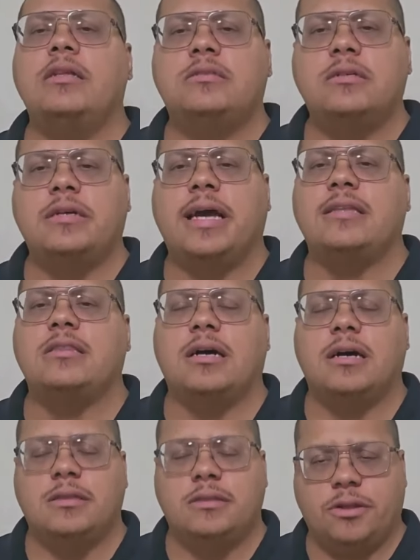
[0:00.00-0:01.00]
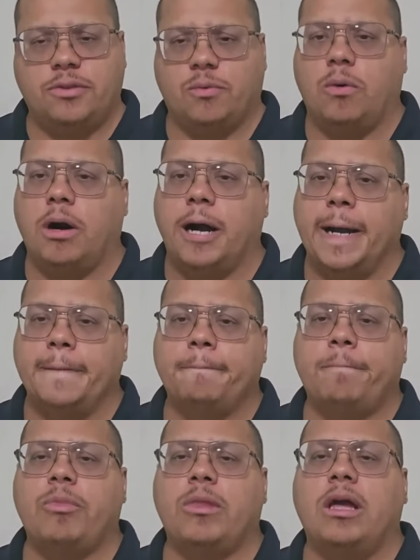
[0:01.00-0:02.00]
Let's look at another why.
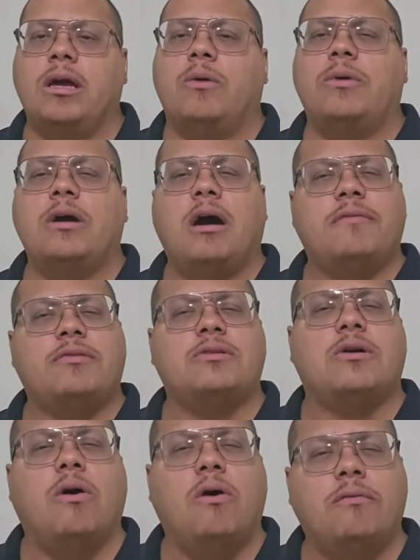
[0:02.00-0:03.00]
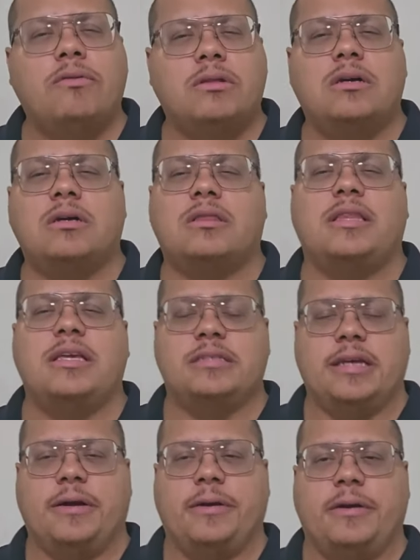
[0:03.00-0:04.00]
We often overlook
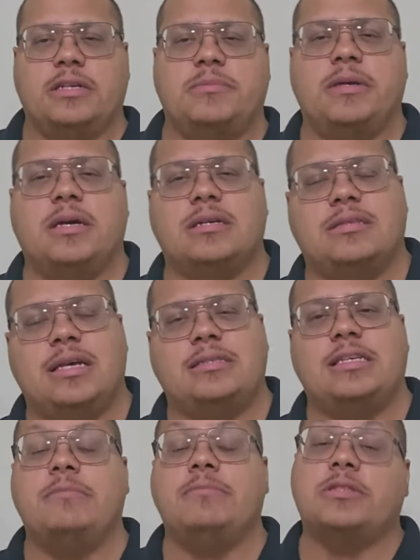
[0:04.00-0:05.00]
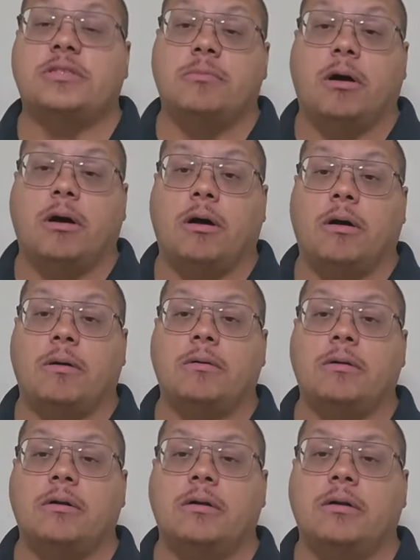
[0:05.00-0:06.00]
these areas because they seem small,
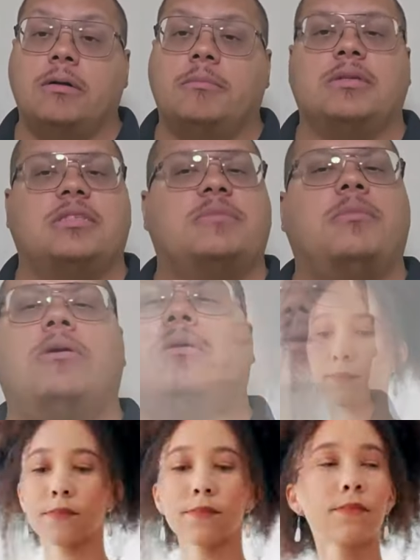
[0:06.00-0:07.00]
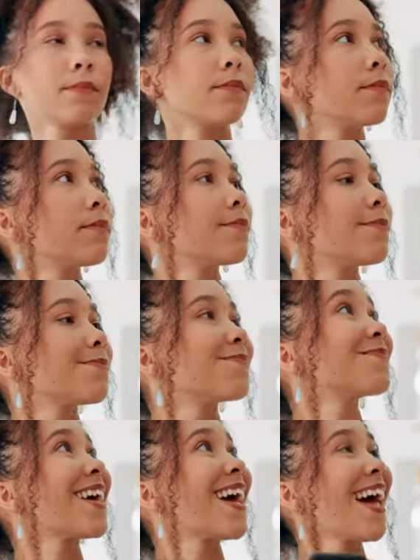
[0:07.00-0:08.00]
but small costs
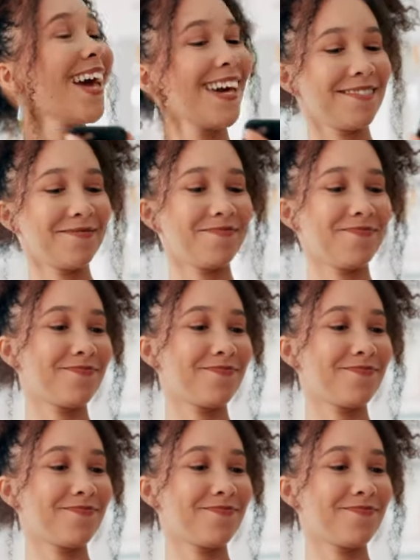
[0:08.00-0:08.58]
add up to big